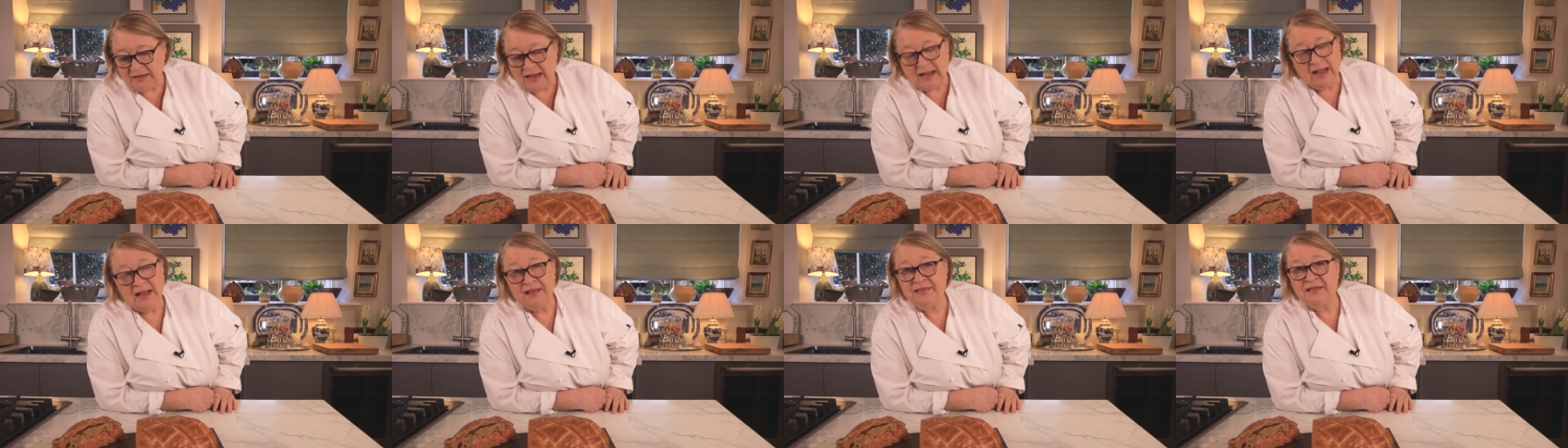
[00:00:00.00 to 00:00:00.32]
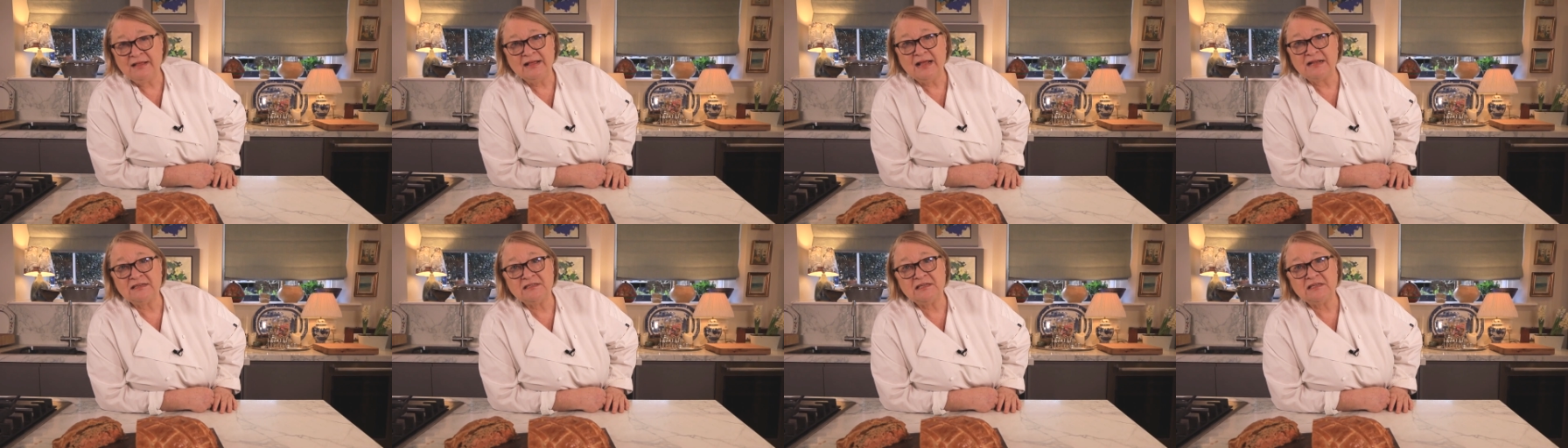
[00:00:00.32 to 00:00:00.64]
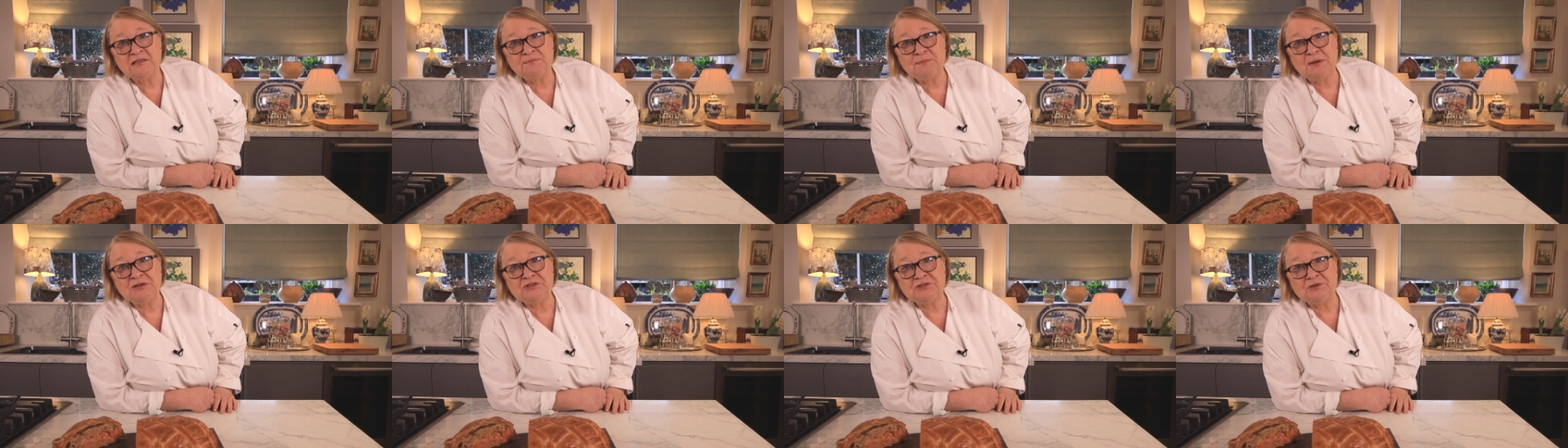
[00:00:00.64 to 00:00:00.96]
I think that's a
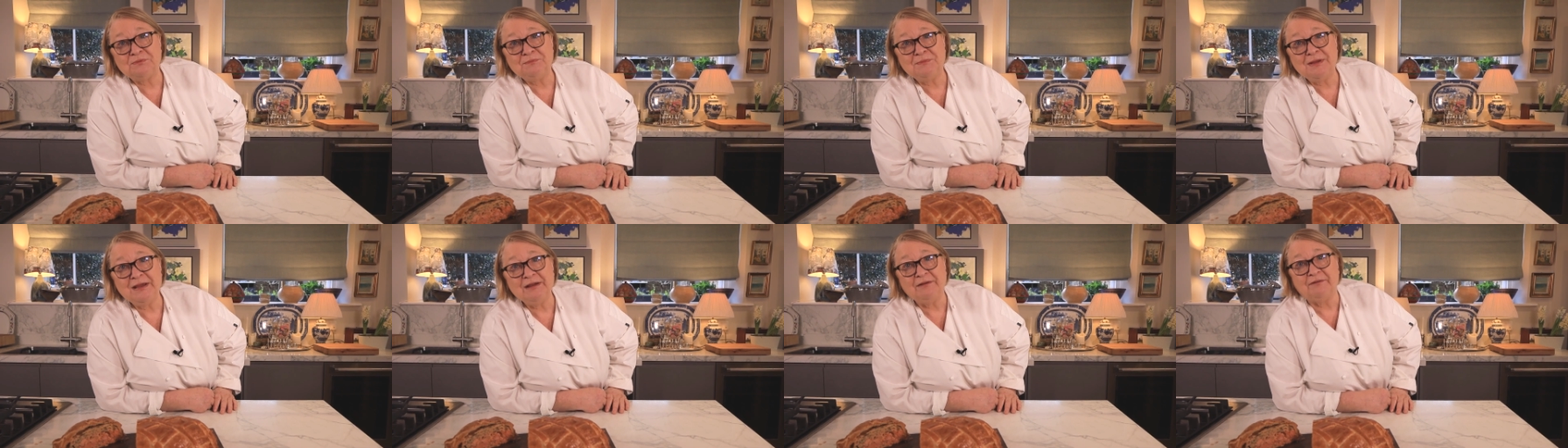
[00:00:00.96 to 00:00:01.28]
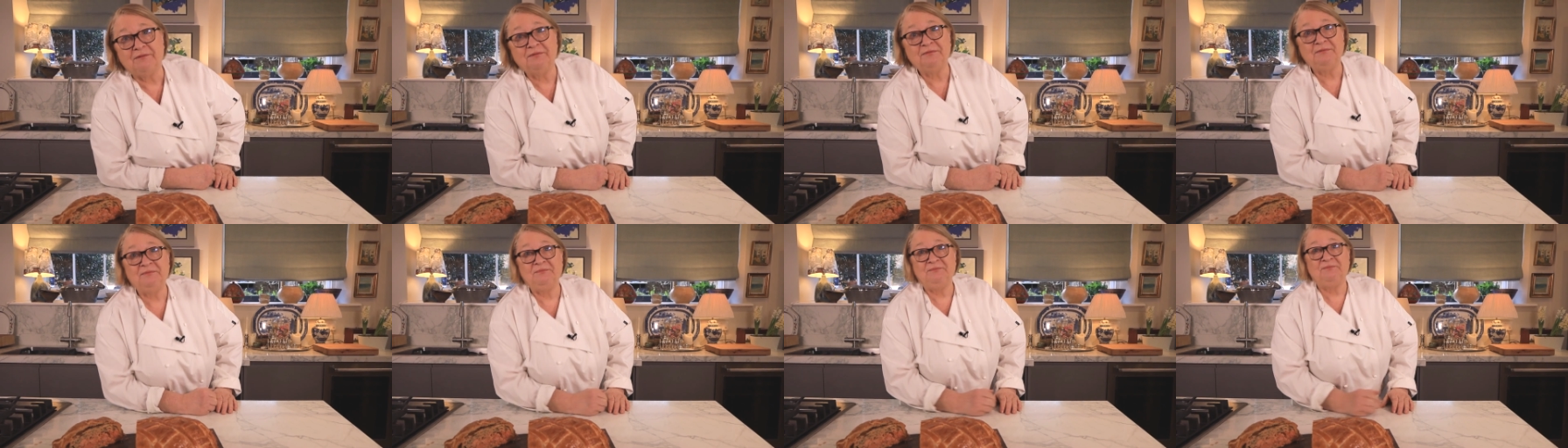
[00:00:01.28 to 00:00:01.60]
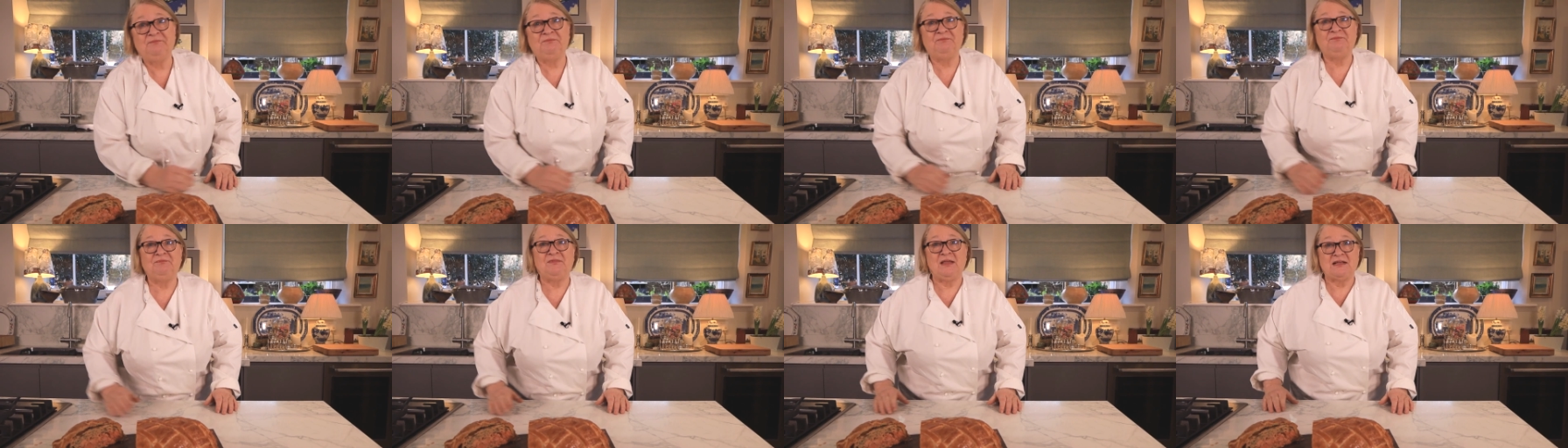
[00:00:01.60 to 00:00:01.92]
special meal.
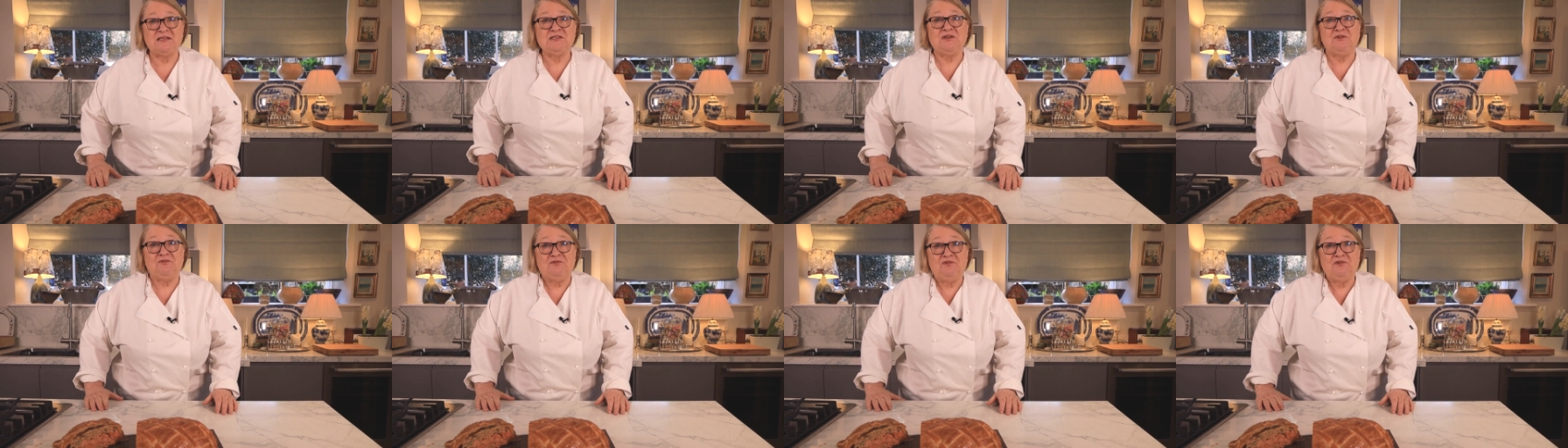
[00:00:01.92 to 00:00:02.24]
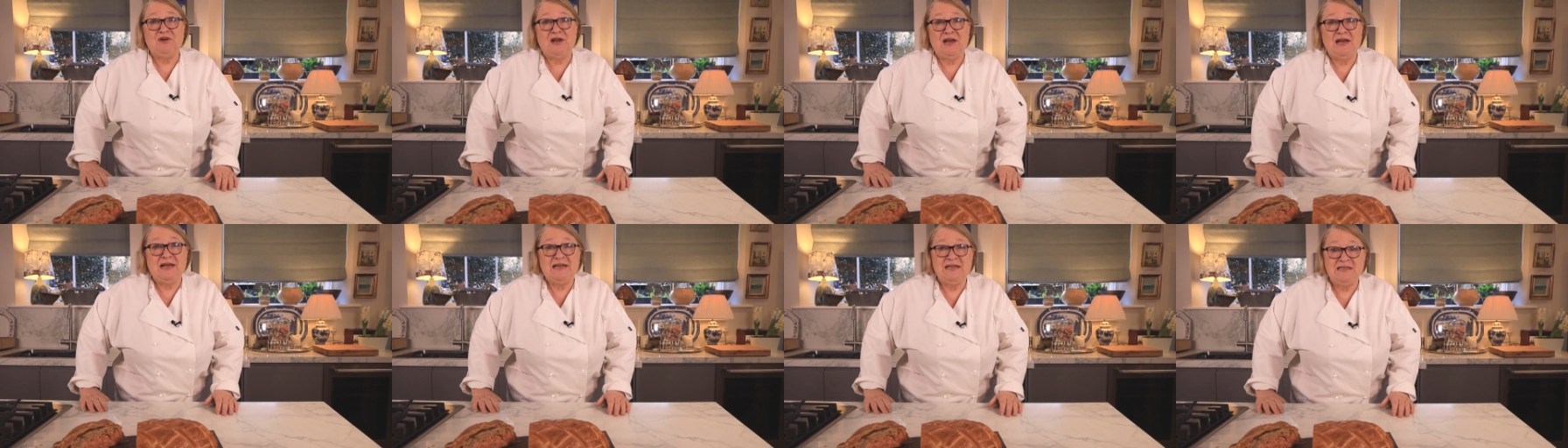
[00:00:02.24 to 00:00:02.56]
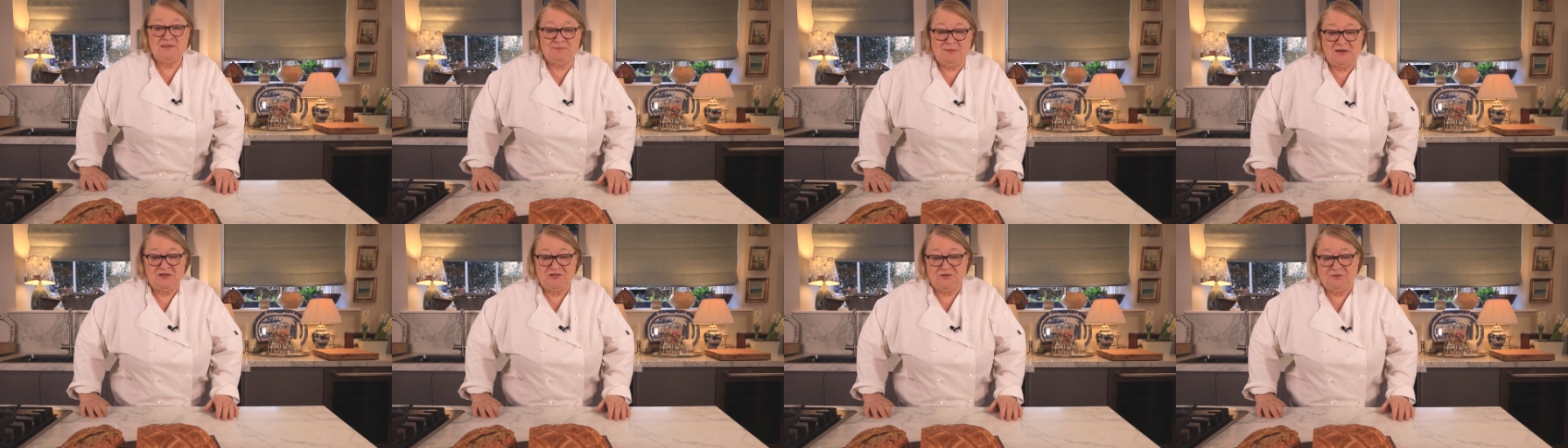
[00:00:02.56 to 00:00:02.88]
That's a really
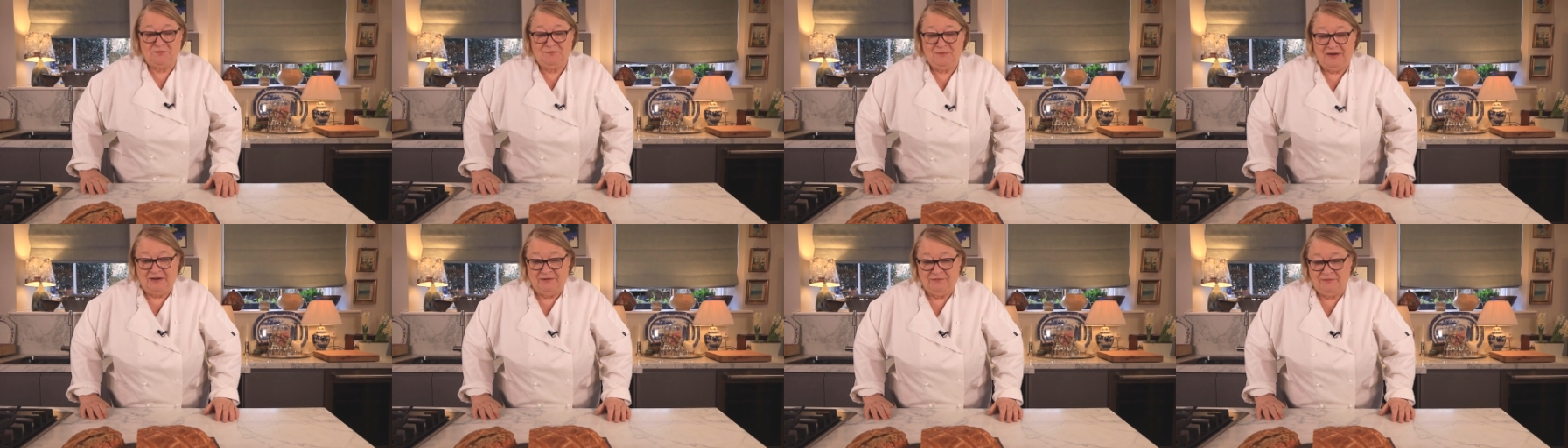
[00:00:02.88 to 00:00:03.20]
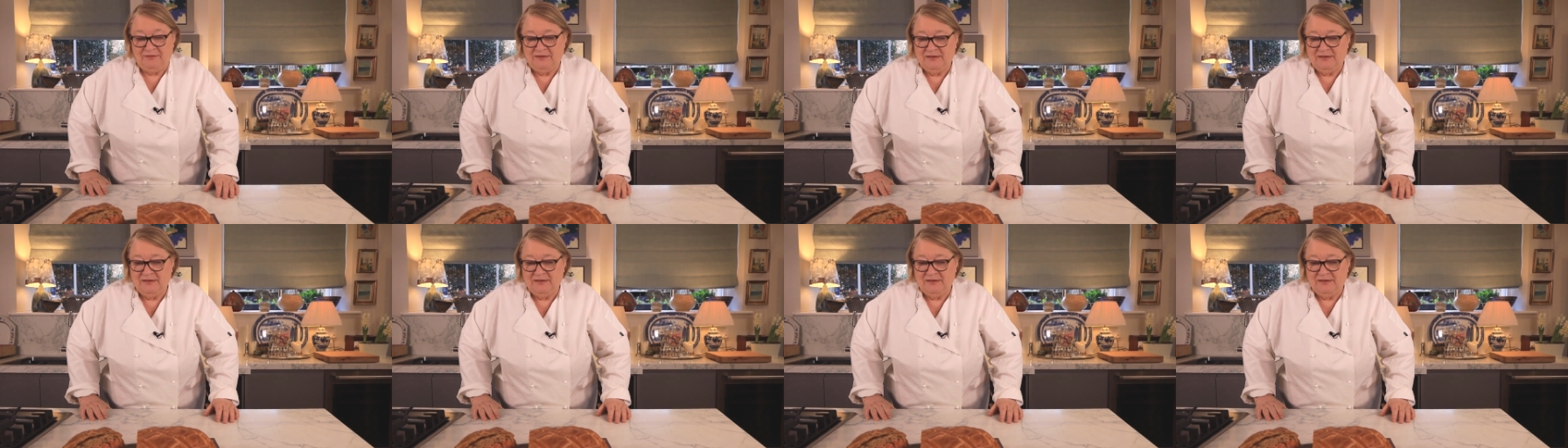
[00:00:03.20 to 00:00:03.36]
special meal.